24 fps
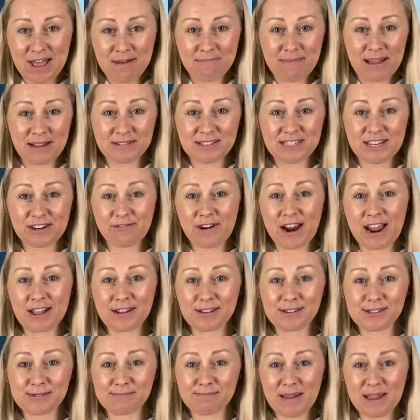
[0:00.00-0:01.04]
Mounting
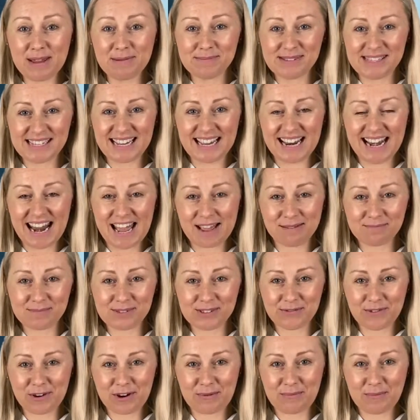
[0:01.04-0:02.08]
rails, beams and
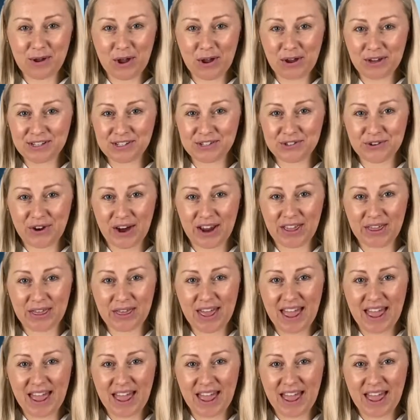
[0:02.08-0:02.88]
clamps from high-strength